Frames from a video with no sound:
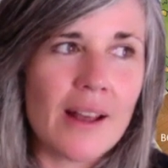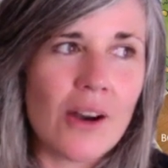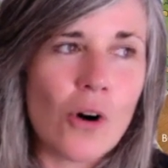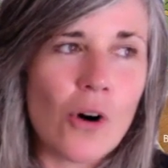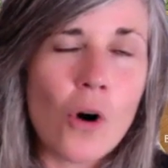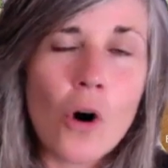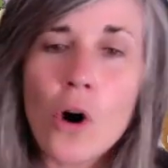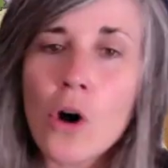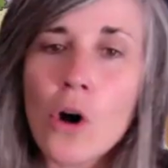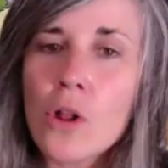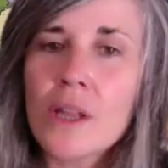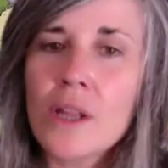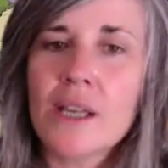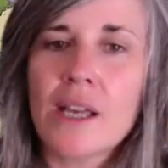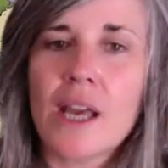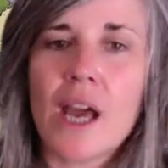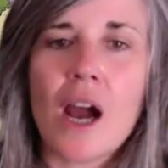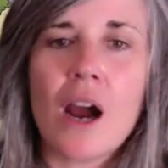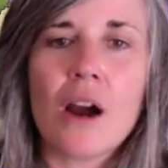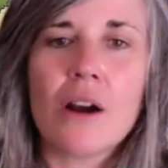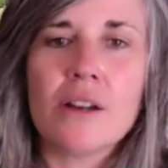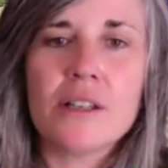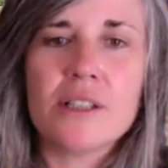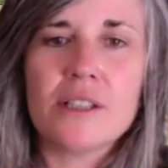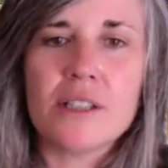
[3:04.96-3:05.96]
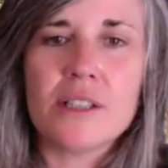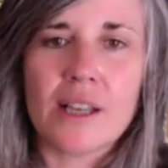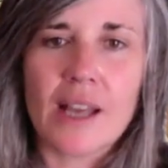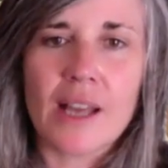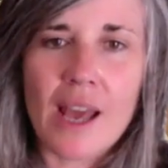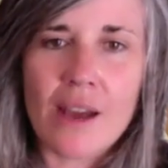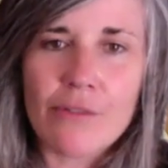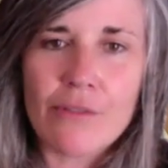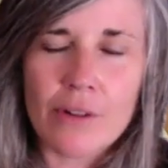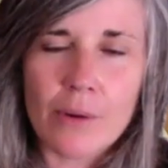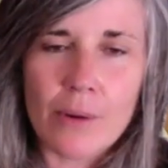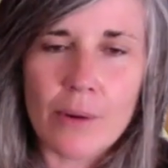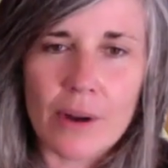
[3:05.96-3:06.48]
all encouraging
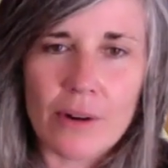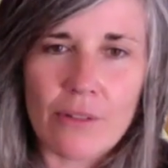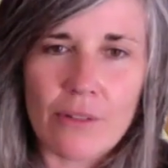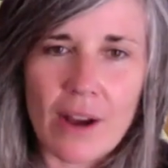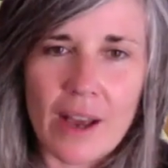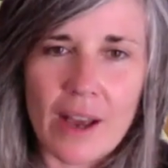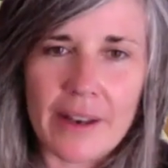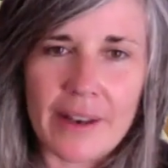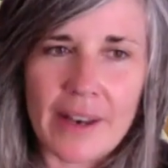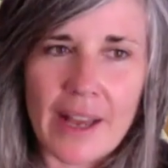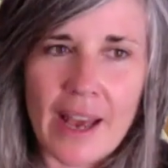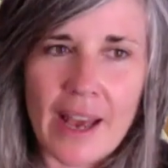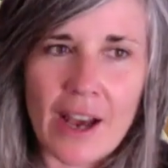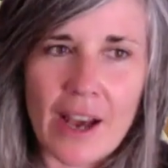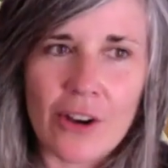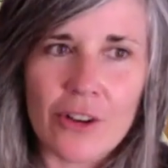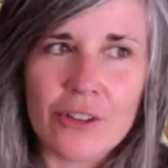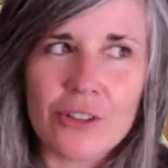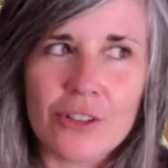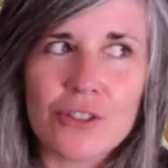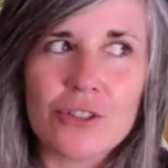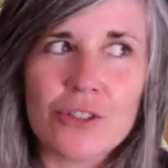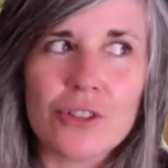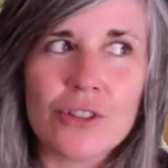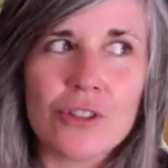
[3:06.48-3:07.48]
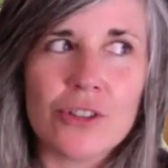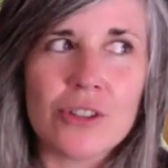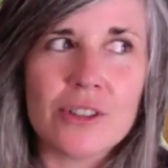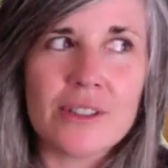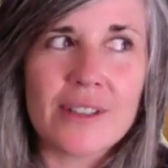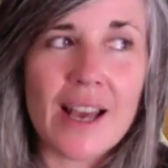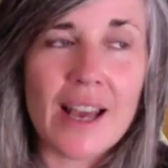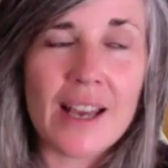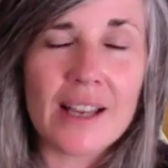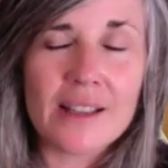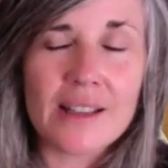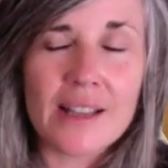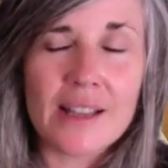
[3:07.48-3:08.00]
everyone right now to
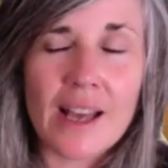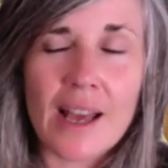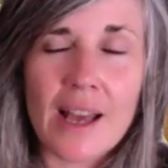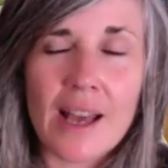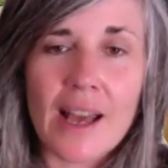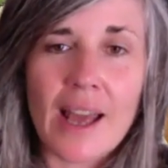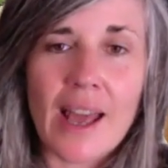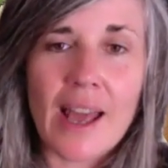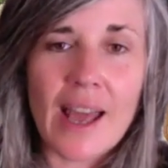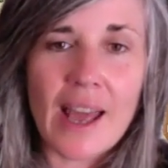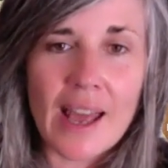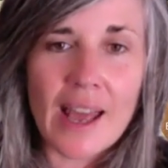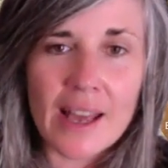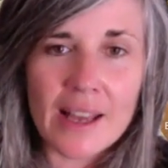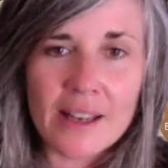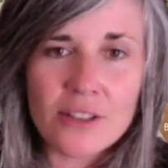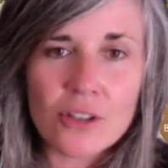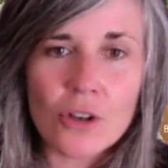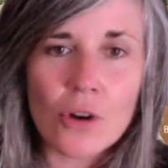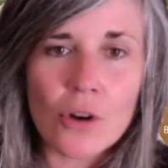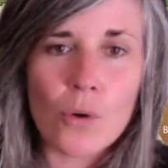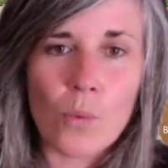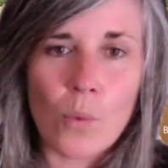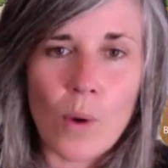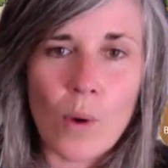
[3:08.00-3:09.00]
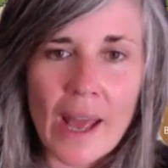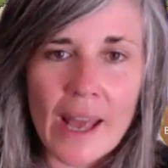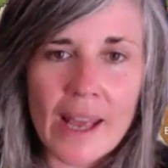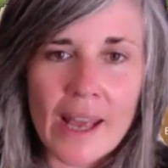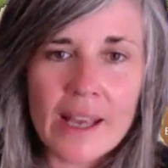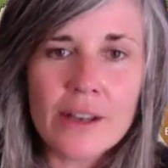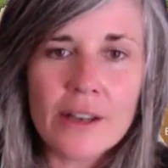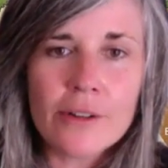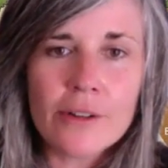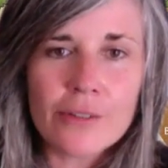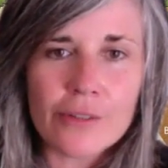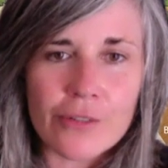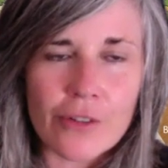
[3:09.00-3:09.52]
take their head
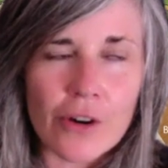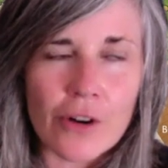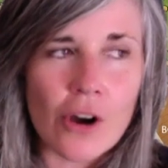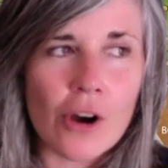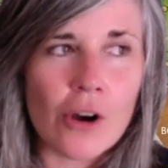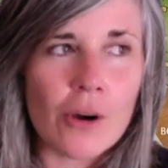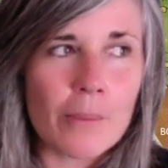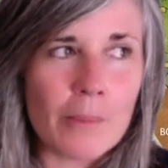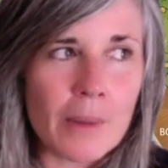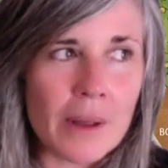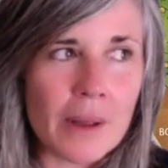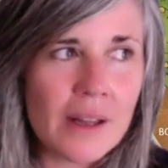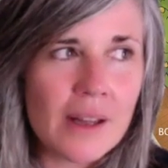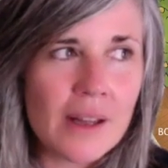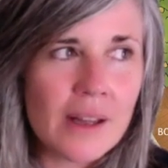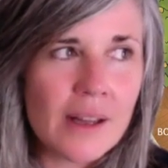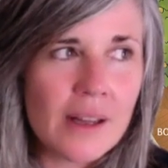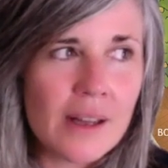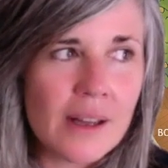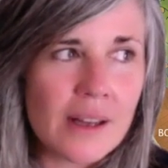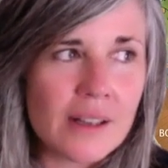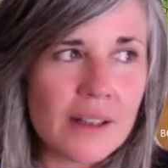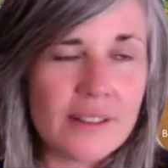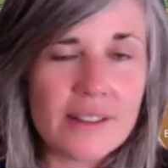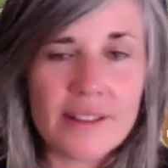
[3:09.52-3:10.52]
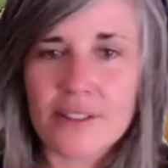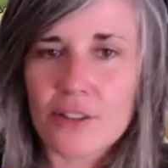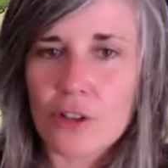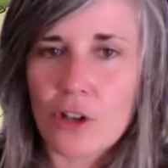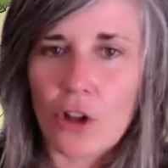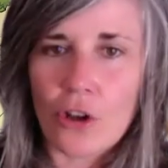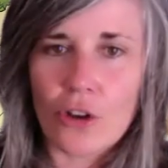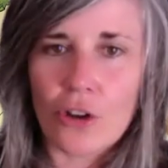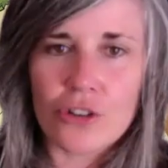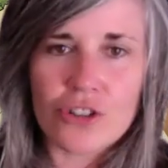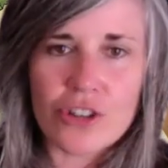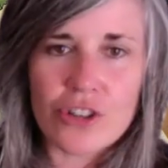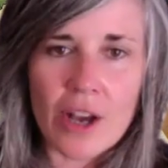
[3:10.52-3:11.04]
away from
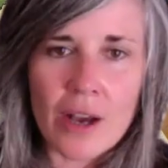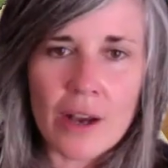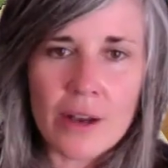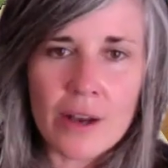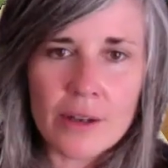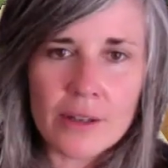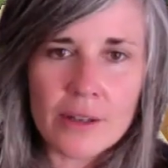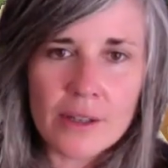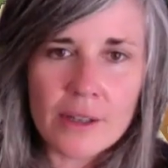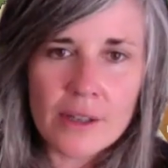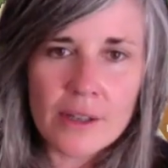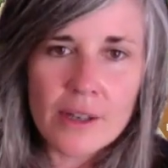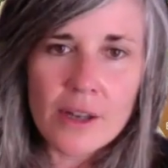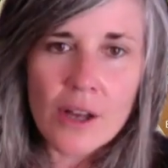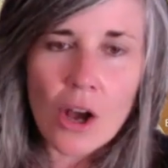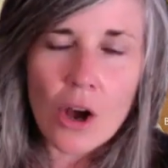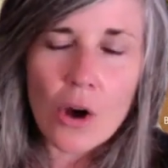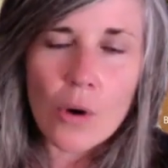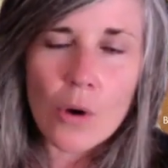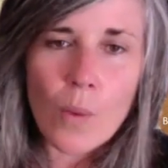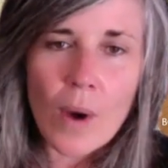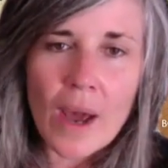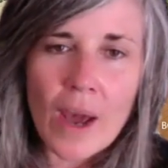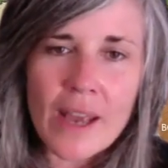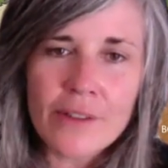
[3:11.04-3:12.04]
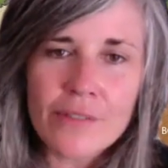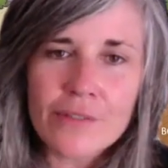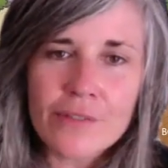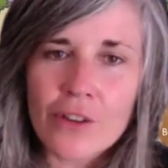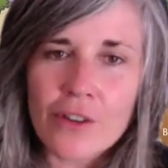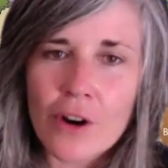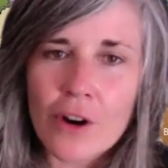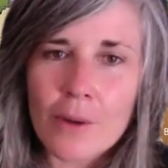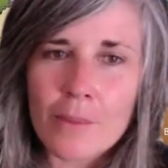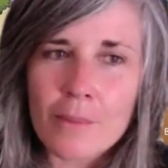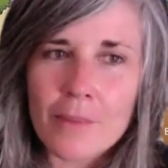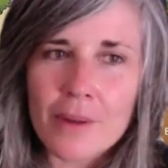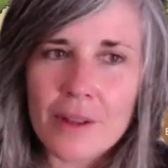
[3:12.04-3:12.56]
disclosure away
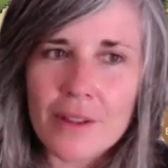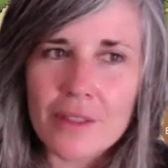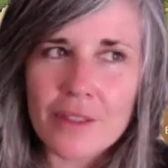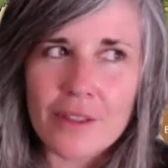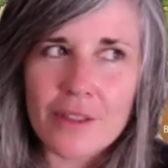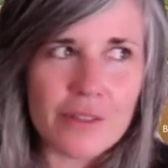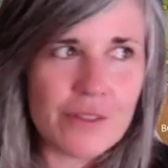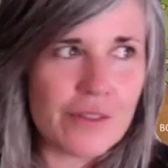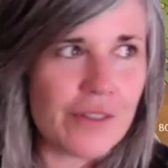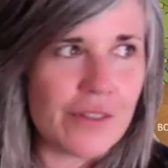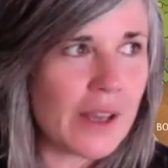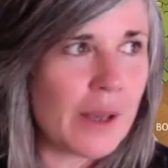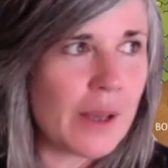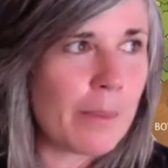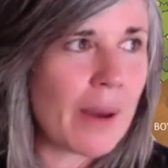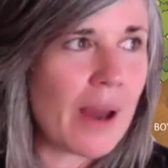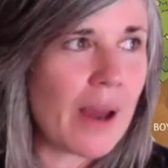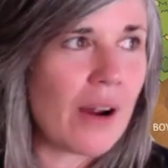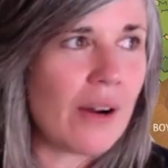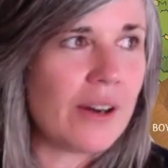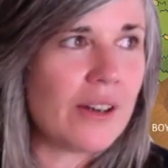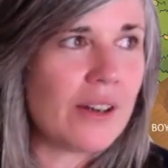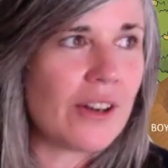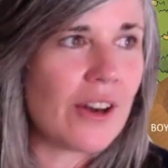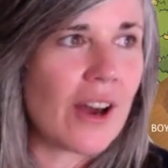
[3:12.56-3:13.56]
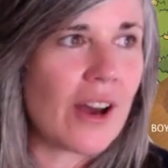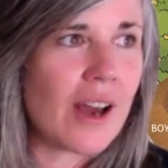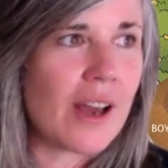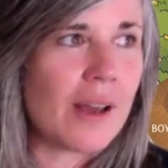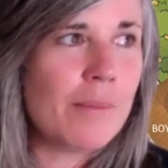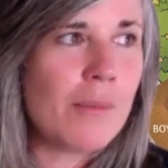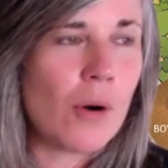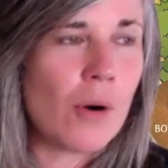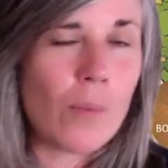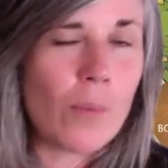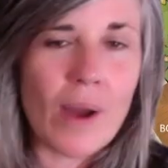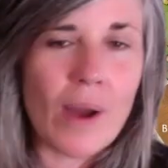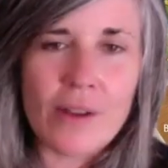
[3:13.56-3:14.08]
from the fear paradigm,
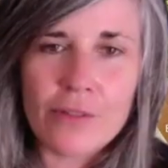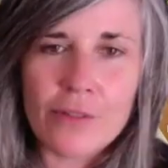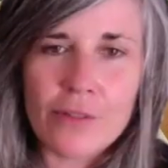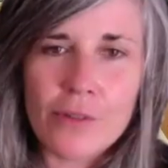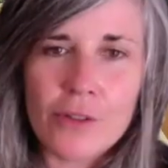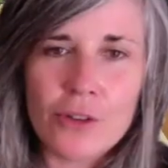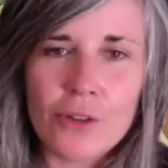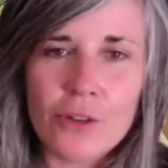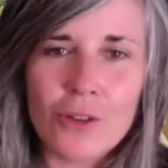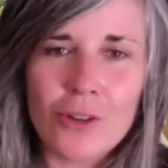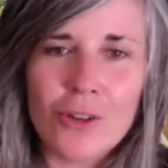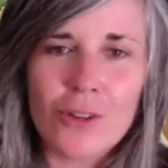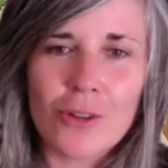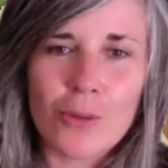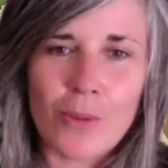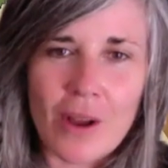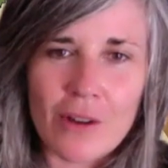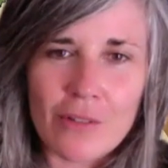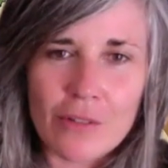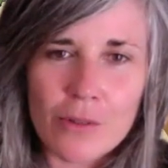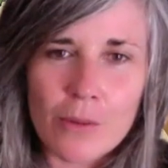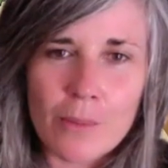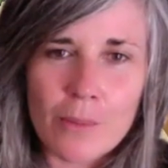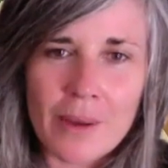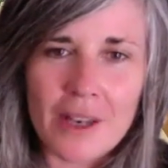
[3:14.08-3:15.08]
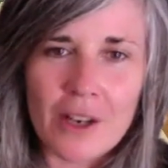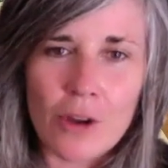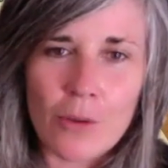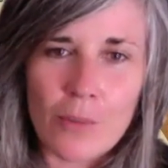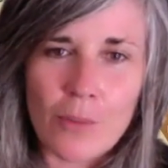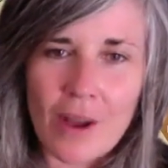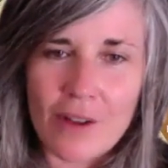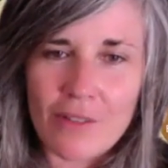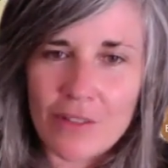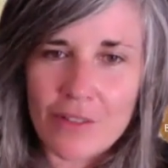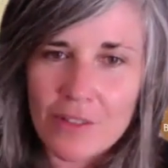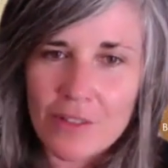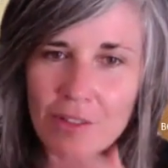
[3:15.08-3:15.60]
away from the news, away from the media,
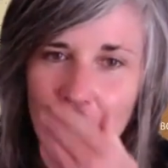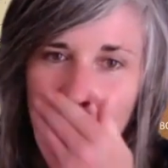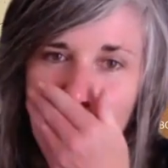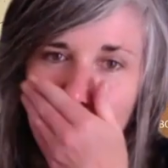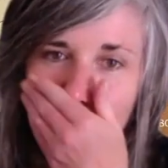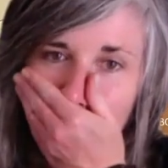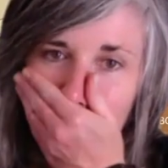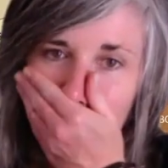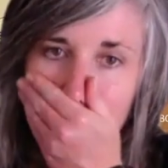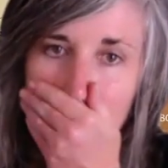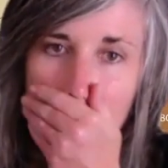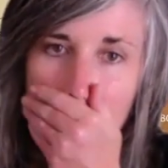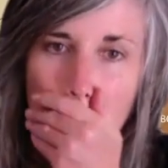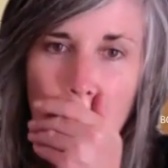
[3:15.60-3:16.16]
away from the vax,